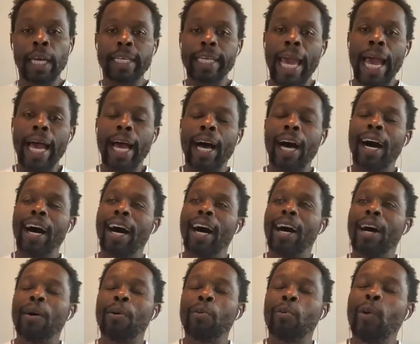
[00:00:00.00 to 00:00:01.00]
Yeah,
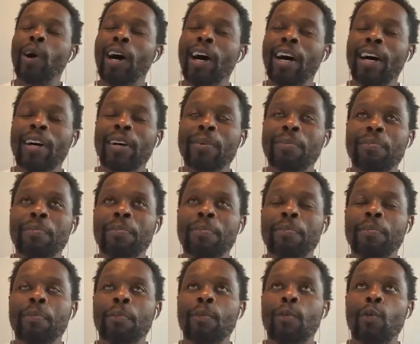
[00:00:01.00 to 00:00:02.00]
uh, well,
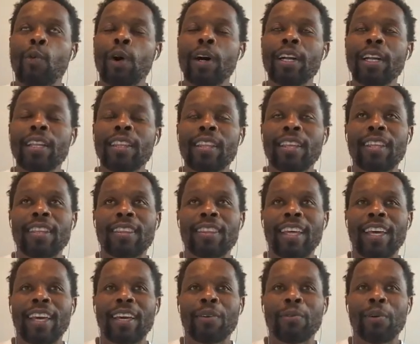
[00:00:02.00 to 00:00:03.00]
one of the
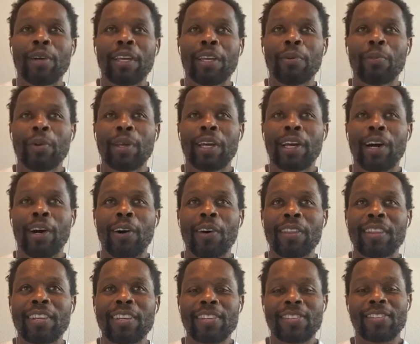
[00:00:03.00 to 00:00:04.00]
thing we we
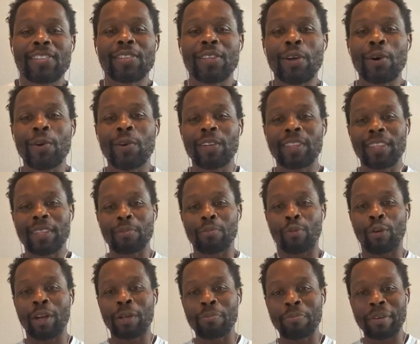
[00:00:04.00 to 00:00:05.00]
call this knowing the
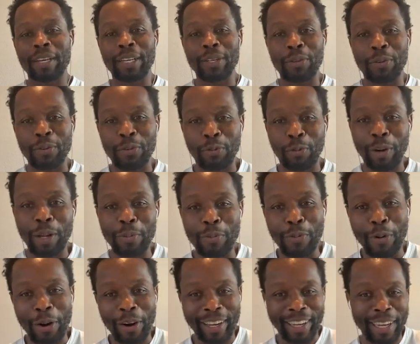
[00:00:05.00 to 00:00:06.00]
Brand Delta
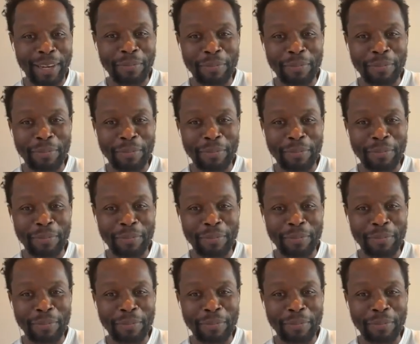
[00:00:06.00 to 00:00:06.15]
framework.